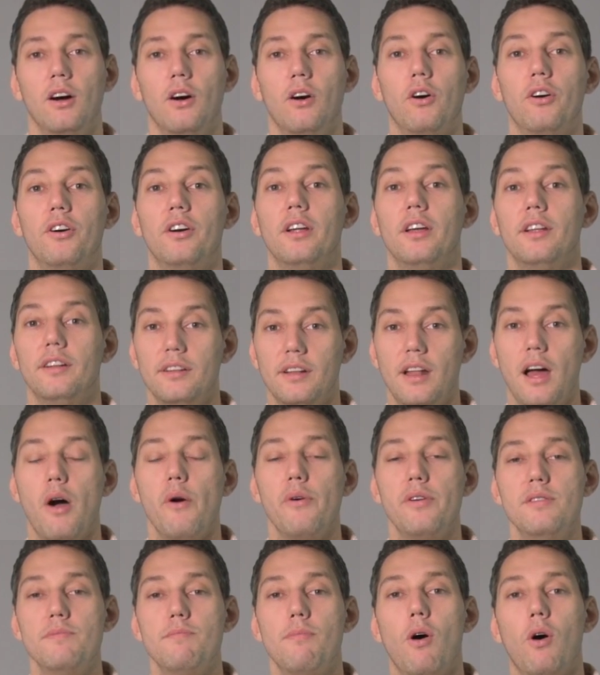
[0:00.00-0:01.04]
or
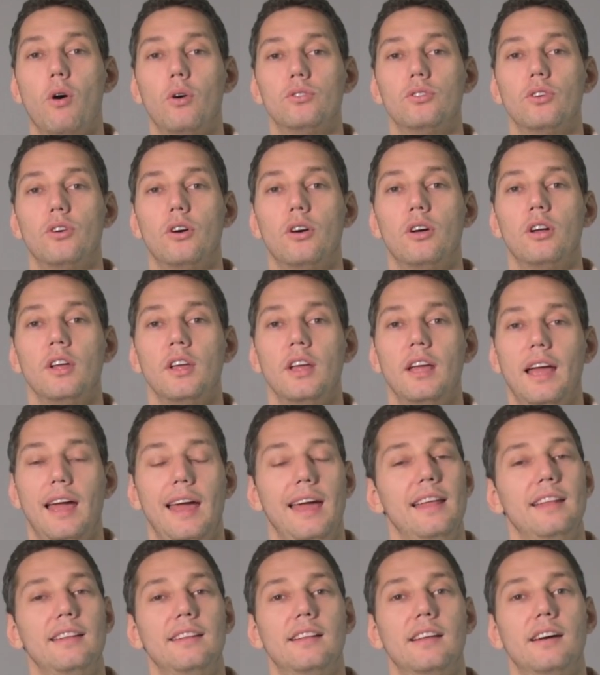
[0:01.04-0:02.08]
now in Modo,
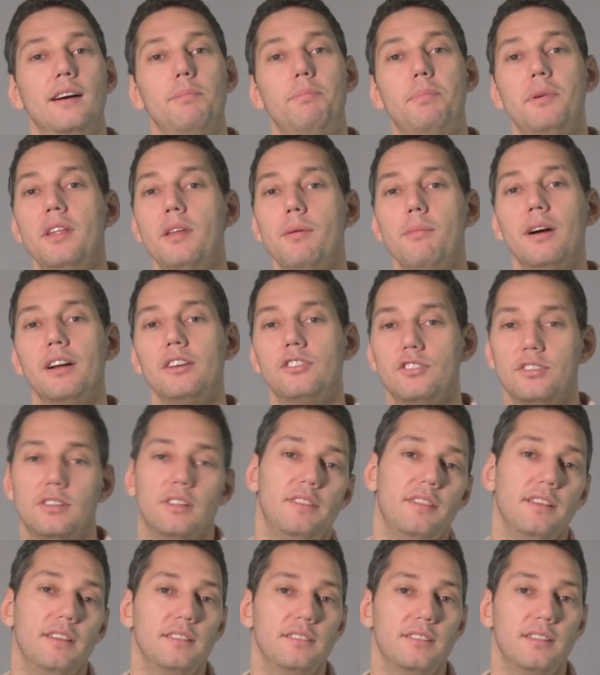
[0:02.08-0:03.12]
and pretty much
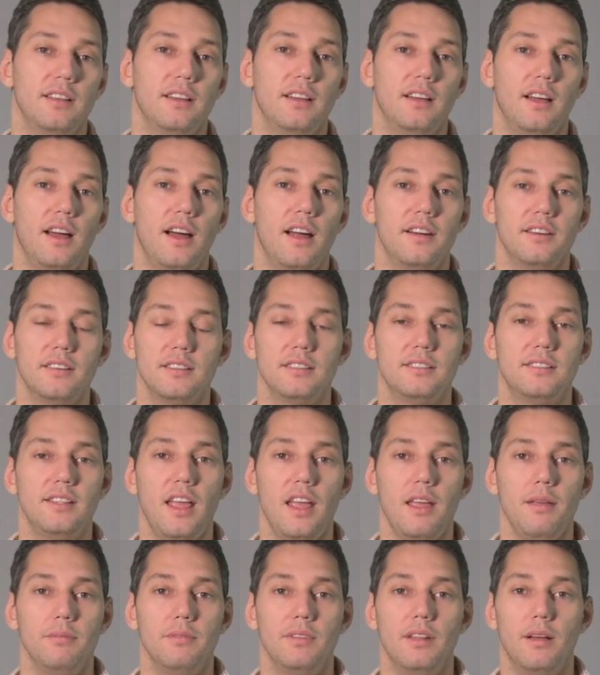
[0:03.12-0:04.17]
the things are the
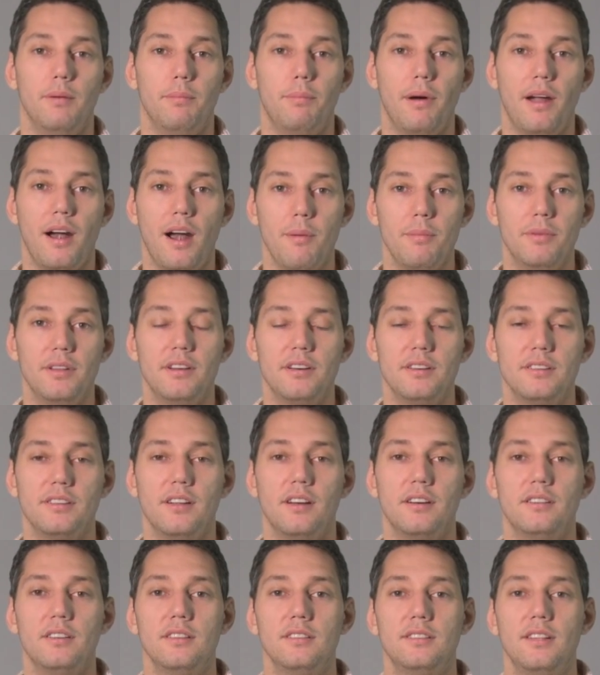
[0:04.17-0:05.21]
same. The parameters
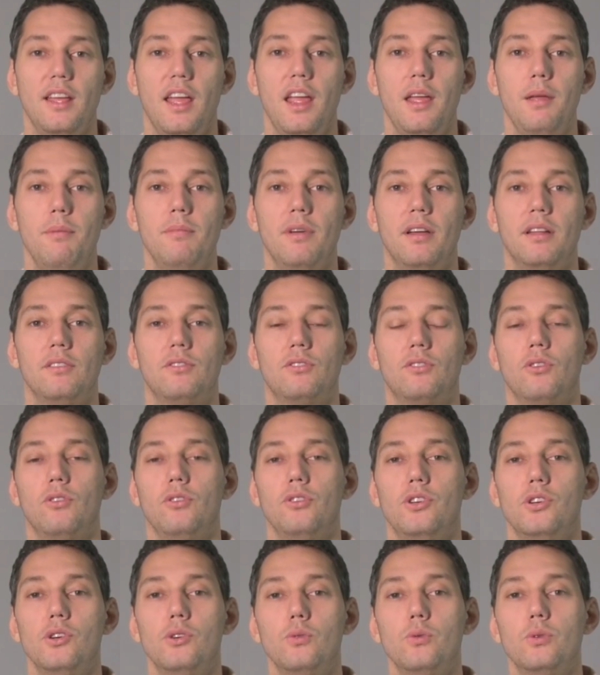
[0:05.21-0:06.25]
are the same, and so
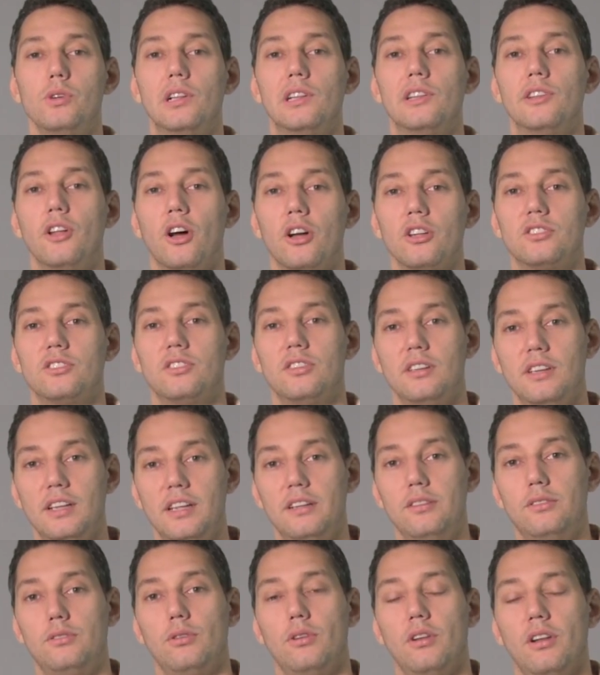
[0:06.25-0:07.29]
you will not
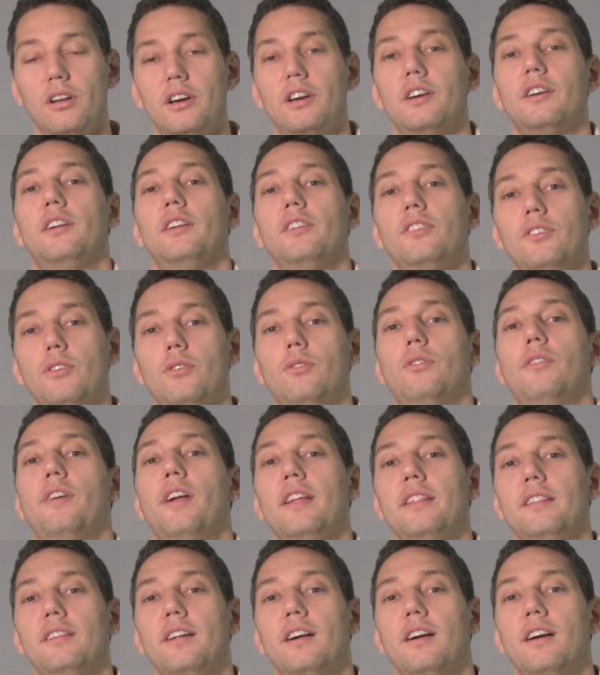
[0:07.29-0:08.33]
need to learn a new
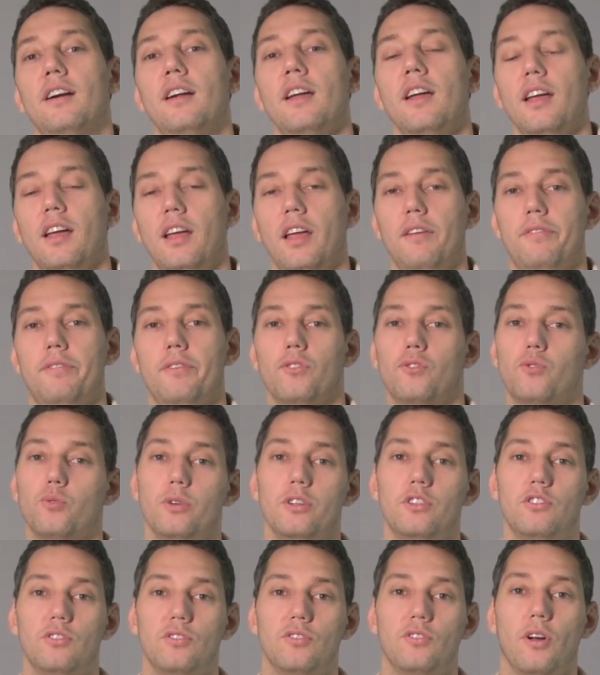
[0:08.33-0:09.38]
render if you
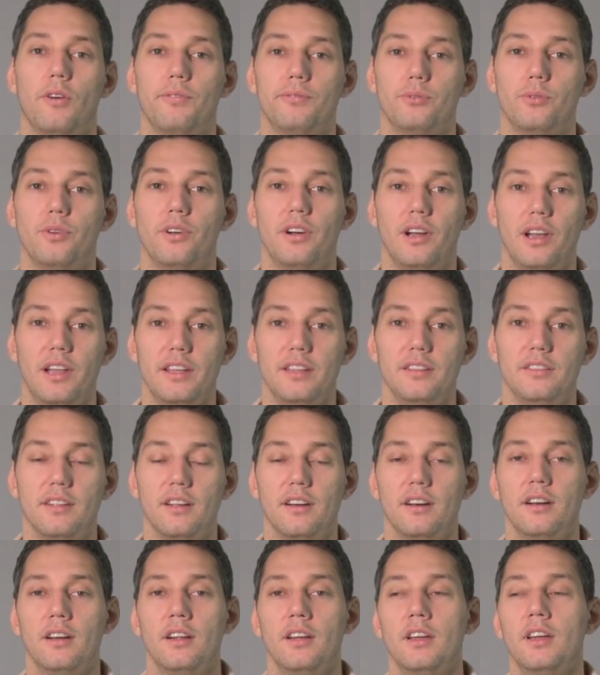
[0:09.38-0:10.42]
switch software
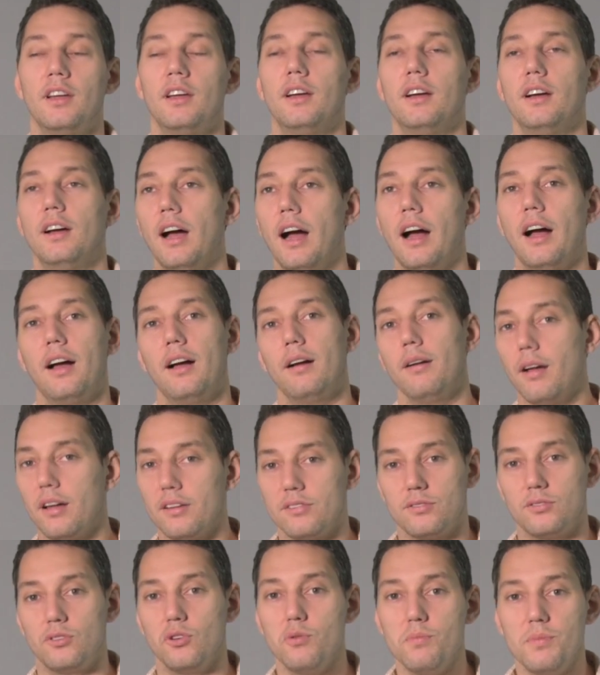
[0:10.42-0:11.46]
later,
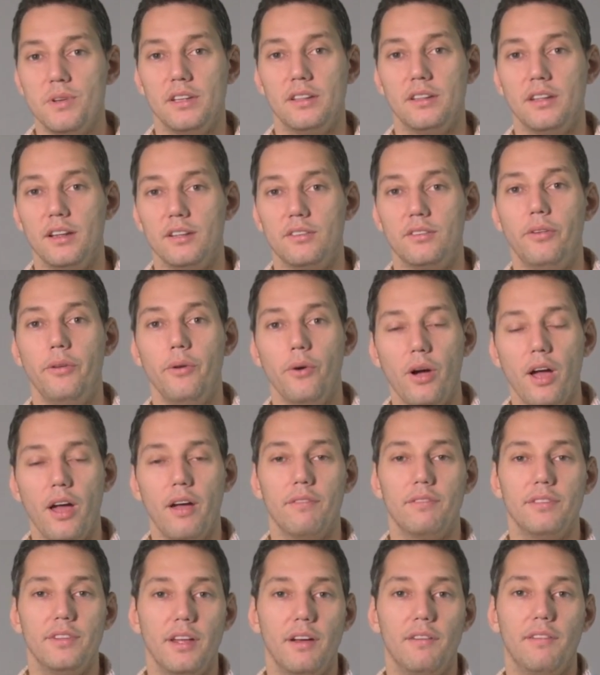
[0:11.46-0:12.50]
assuming that you
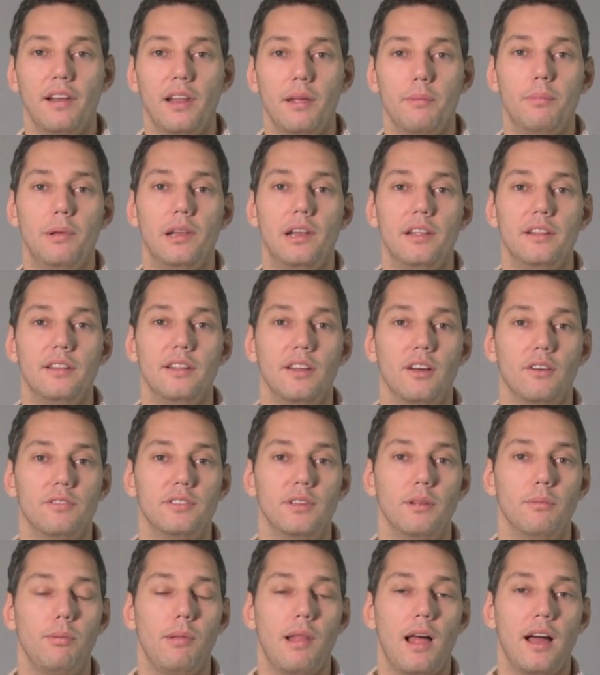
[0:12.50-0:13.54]
have the availability of
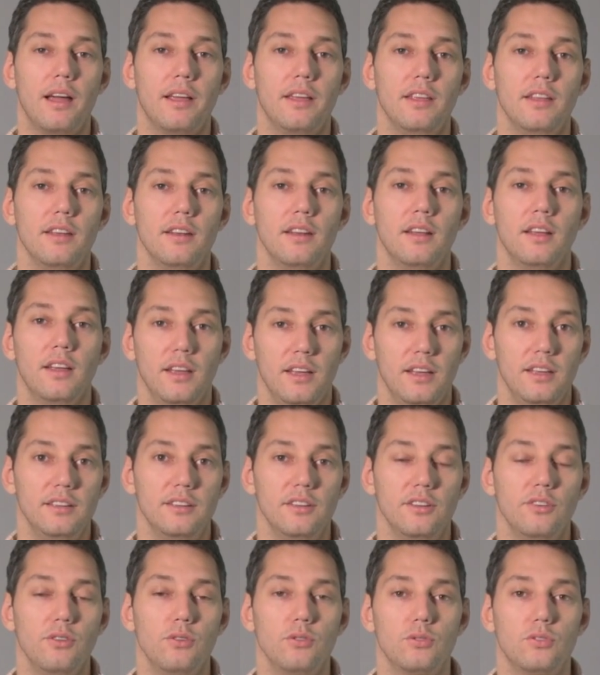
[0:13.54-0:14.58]
the plugin in
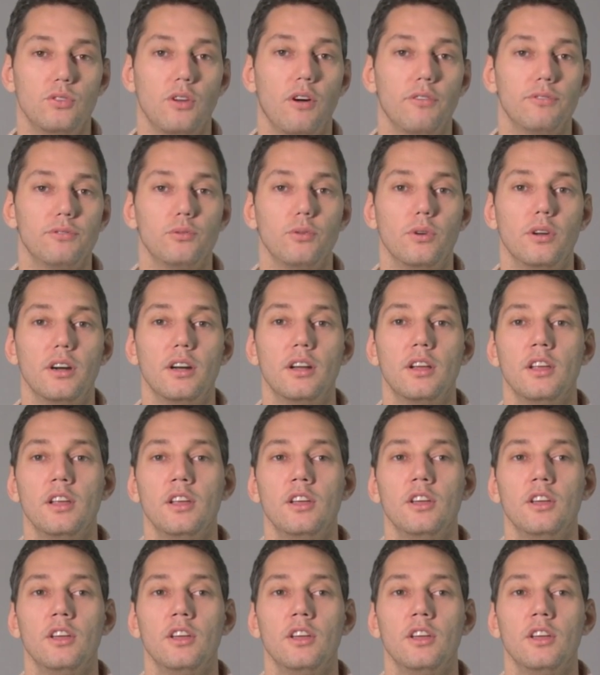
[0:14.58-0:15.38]
the new software.